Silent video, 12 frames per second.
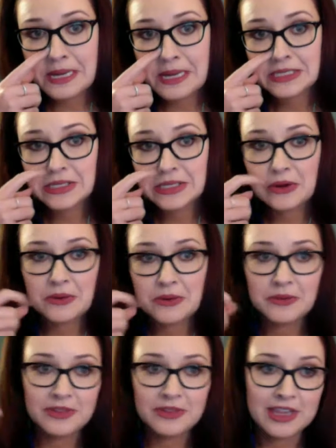
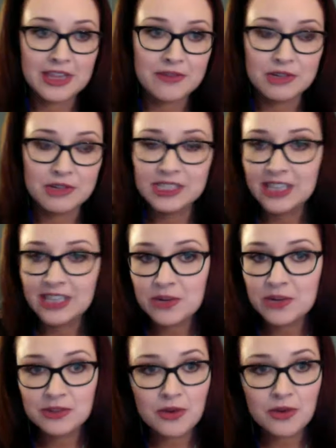So they really like
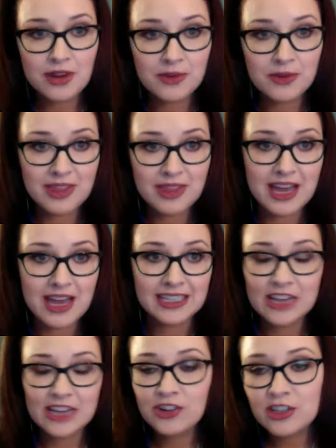what's going on with that.
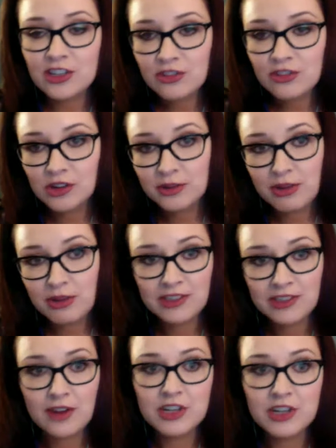Last year he struggled in press
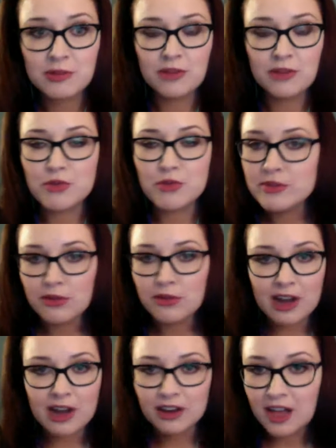coverage, but they're moving him
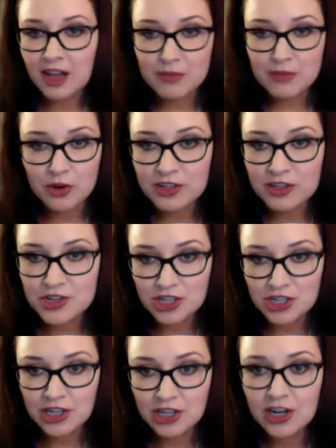around a lot more this
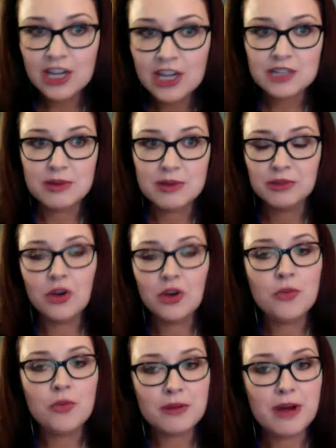year to be able to
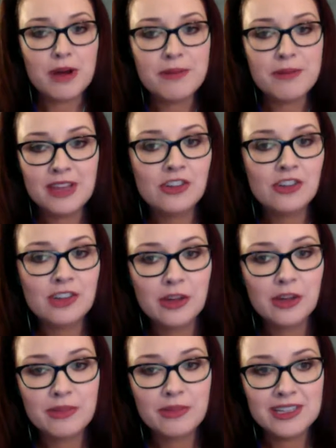open him up, and that should
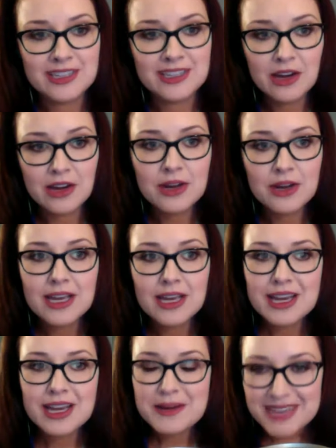help things out.
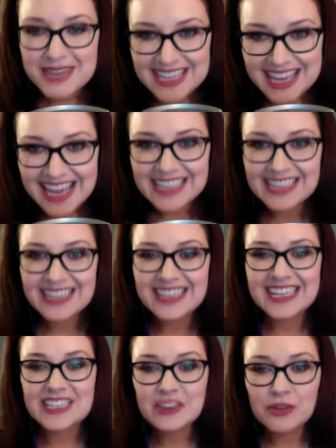But again,
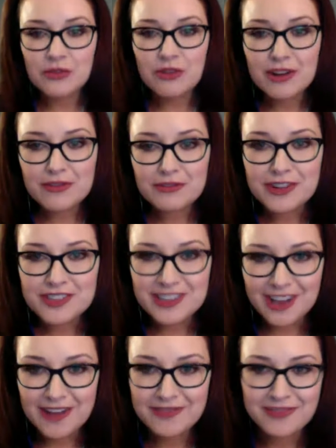it's a run-first
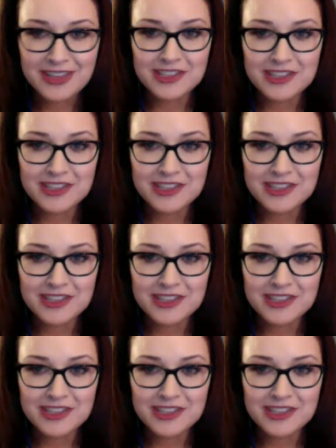offense.